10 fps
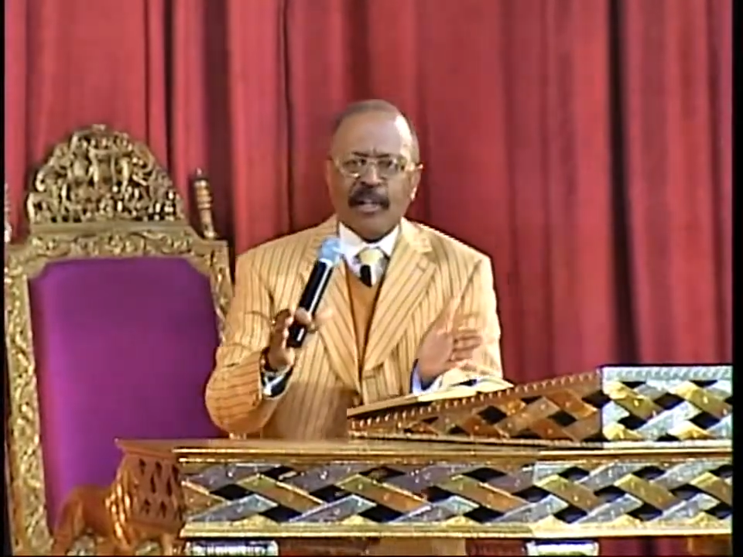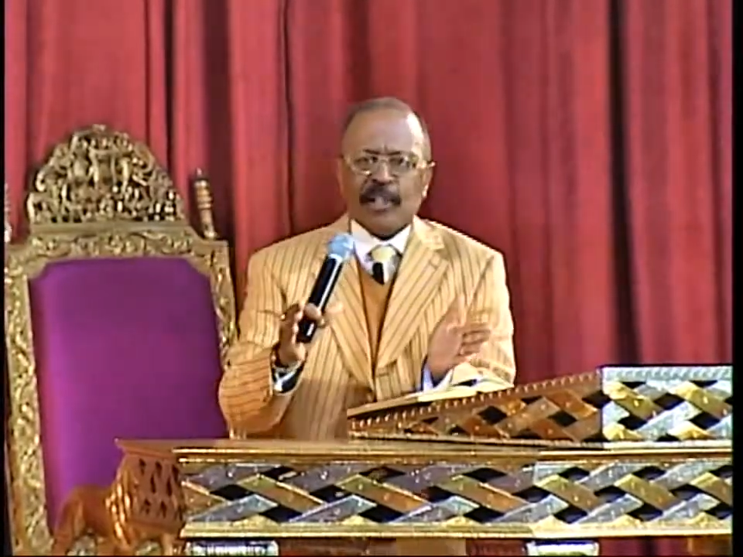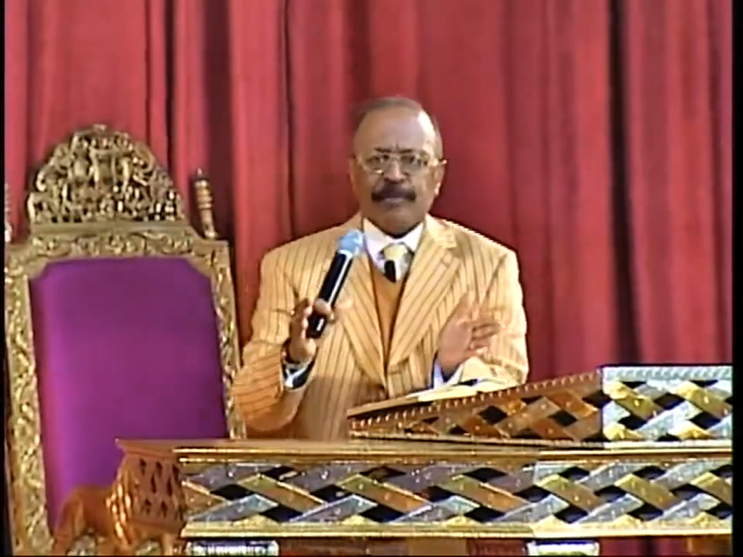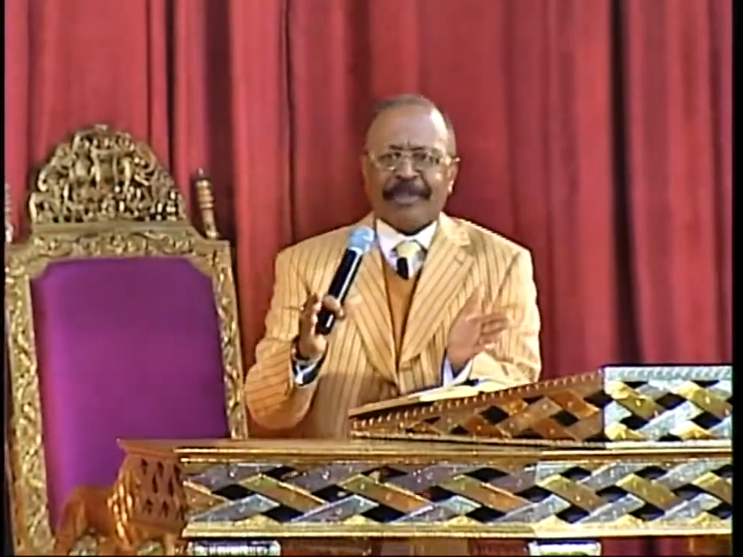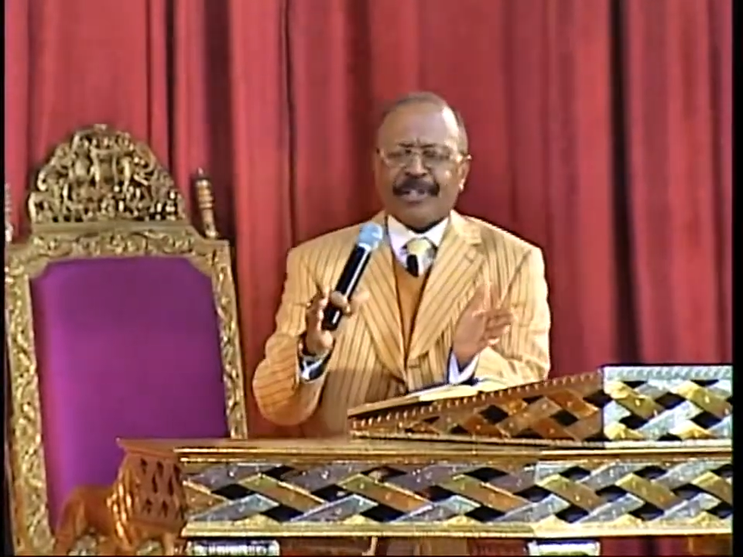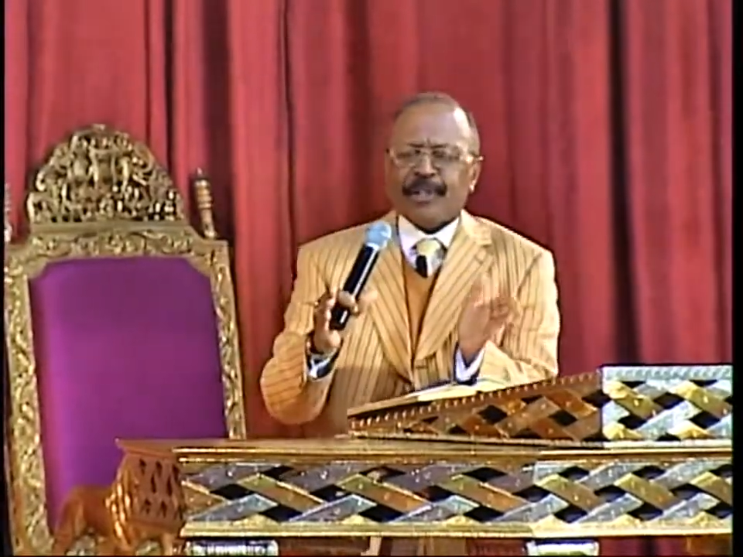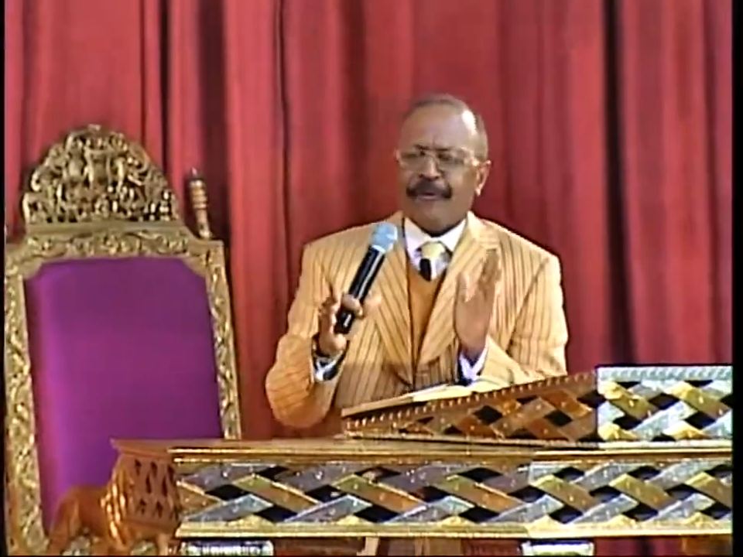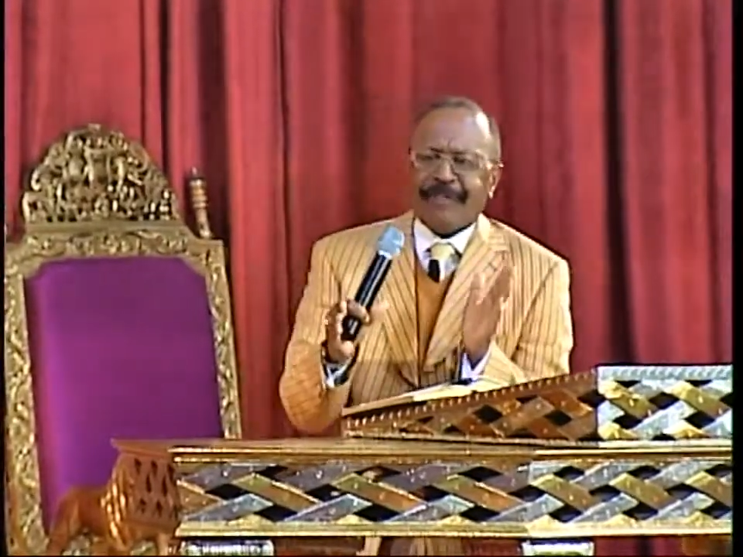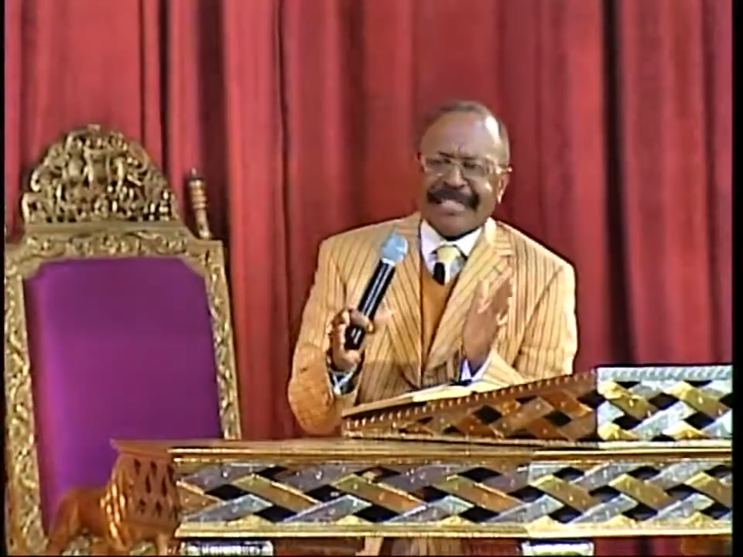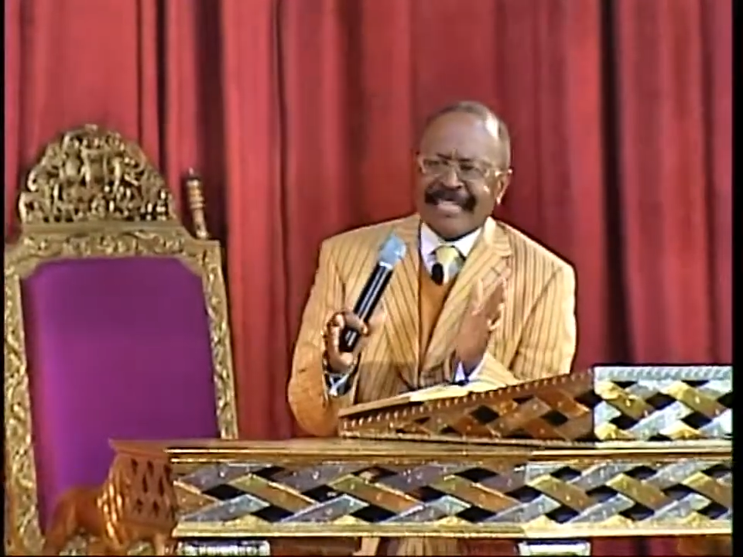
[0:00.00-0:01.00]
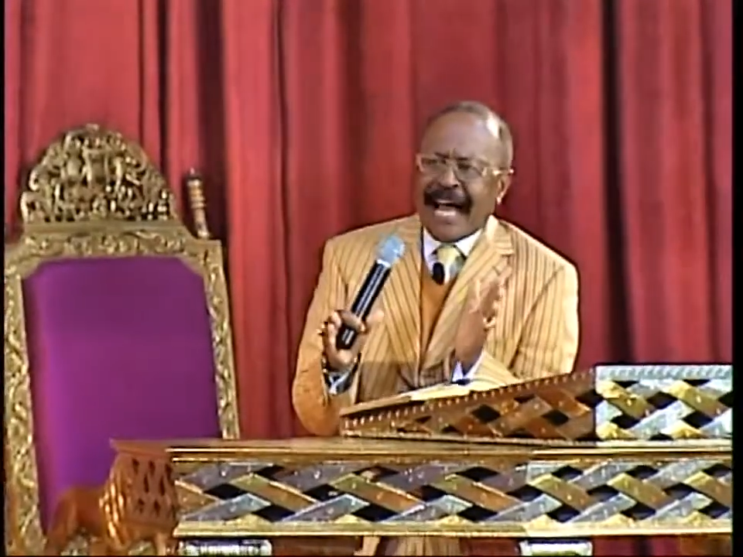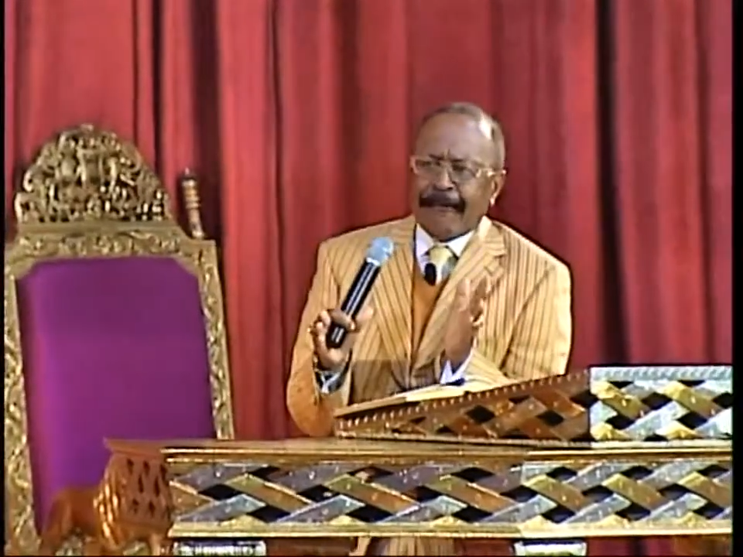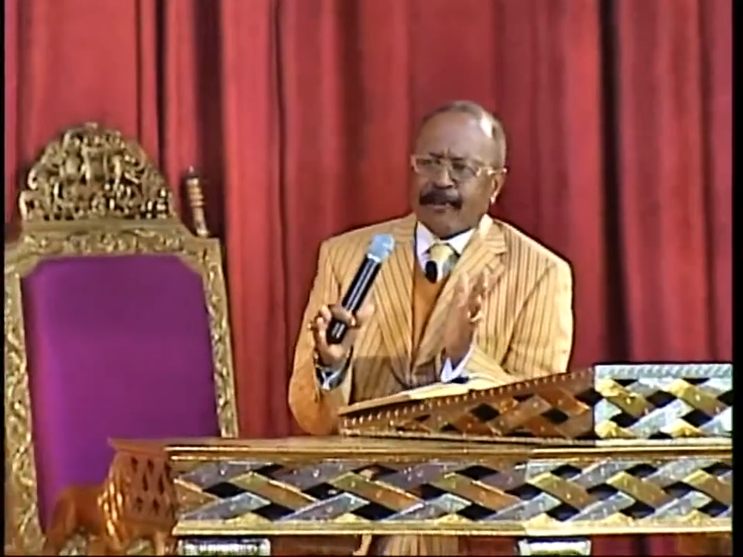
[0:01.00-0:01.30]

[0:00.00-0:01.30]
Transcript: specific time